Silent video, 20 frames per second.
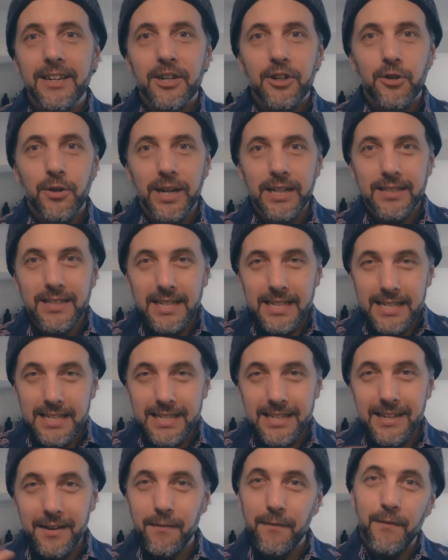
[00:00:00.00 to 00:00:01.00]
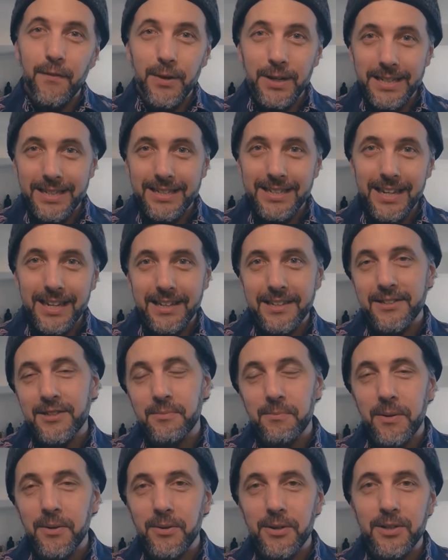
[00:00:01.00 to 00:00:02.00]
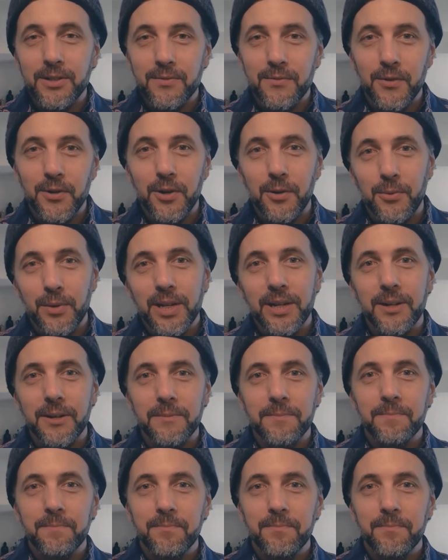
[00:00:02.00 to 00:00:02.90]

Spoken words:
creates a different experience for your reader.